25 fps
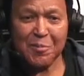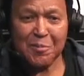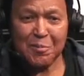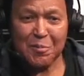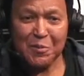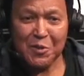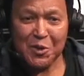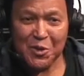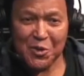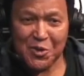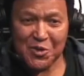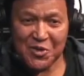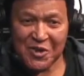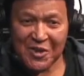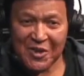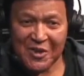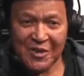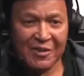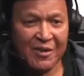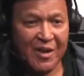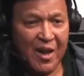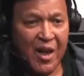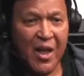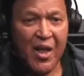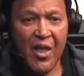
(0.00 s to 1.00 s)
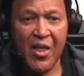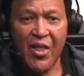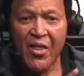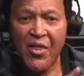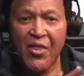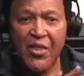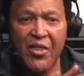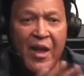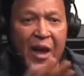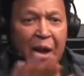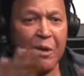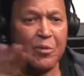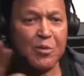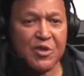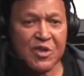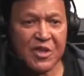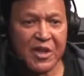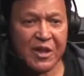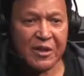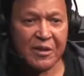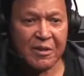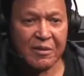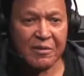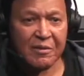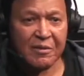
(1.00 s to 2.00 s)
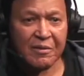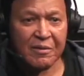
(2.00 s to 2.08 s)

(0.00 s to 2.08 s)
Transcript: music." That was it.